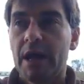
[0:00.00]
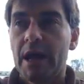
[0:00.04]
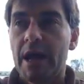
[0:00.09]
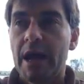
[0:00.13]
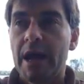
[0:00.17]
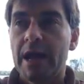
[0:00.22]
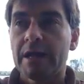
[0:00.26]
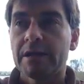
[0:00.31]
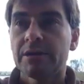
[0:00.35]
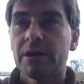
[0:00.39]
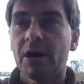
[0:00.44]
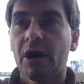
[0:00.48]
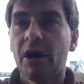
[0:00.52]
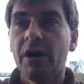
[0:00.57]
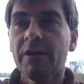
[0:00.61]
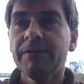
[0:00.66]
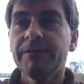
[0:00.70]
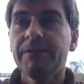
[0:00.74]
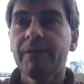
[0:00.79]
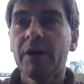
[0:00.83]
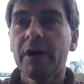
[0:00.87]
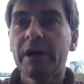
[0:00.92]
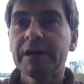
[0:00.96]
And I
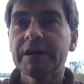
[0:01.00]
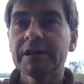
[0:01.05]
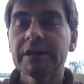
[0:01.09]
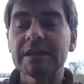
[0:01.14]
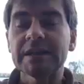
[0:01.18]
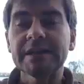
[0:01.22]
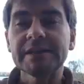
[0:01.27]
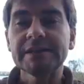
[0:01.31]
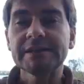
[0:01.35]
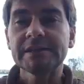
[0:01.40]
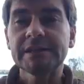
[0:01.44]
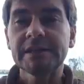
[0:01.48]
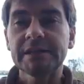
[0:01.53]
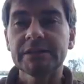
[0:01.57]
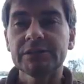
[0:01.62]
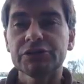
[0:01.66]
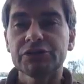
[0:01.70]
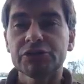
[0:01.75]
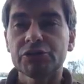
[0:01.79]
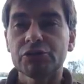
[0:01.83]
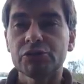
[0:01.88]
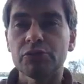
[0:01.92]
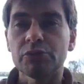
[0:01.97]
find listening
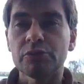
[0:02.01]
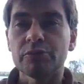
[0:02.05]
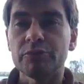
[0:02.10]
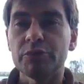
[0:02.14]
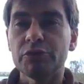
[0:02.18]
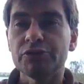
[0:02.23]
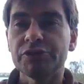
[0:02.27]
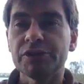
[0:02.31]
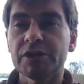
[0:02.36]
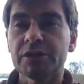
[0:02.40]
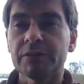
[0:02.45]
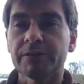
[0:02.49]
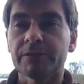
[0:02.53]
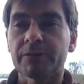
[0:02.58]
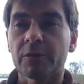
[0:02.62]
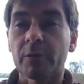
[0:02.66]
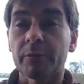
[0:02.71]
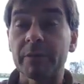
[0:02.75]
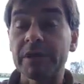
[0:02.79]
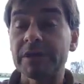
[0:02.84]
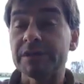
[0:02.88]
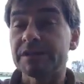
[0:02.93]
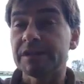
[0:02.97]
to music
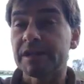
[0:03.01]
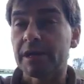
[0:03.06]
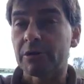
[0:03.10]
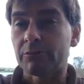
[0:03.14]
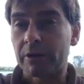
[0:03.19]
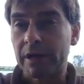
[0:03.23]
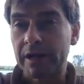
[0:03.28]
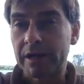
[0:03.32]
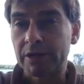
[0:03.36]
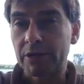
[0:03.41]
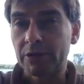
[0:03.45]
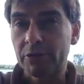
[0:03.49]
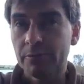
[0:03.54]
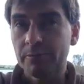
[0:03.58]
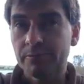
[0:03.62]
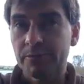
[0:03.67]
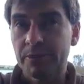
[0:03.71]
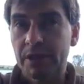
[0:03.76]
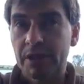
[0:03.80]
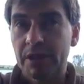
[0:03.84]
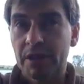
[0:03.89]
from internet radio,